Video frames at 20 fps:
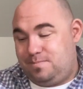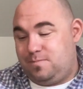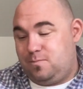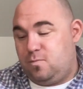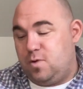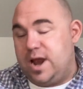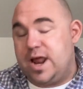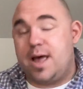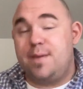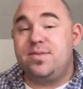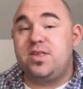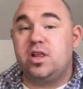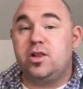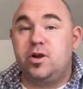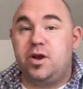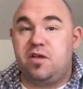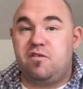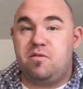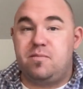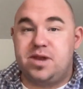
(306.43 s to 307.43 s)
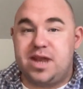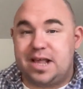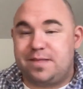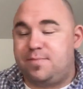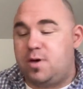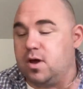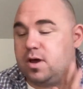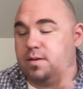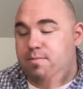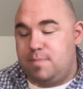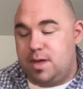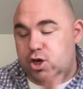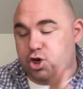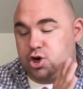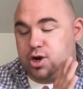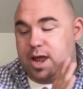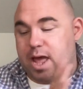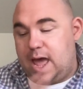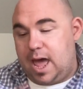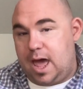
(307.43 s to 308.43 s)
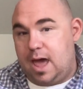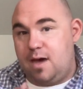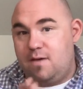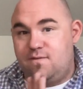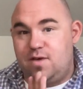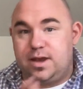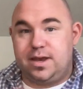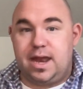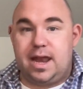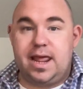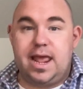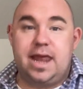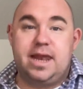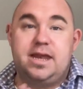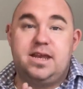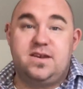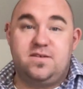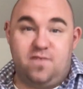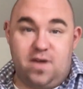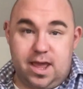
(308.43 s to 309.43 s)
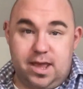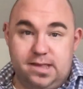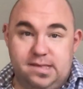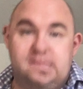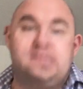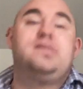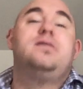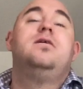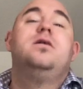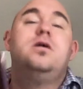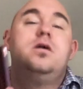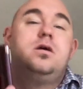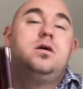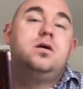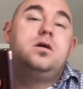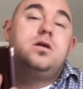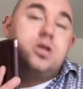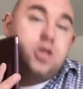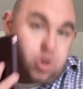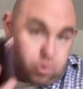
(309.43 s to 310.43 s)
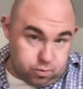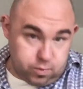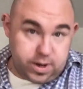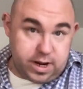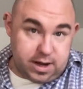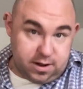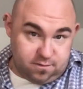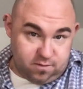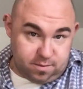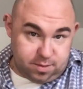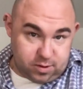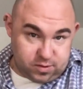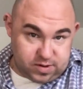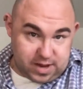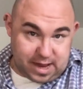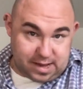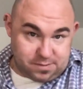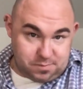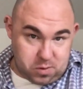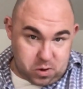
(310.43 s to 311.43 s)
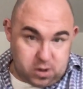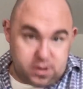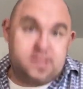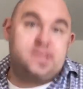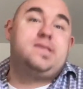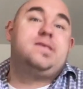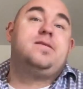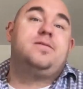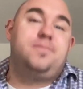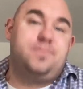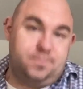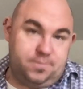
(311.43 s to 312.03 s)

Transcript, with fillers: when it comes to learning from a textbook, make sure to have a dedicated device to read from those textbooks.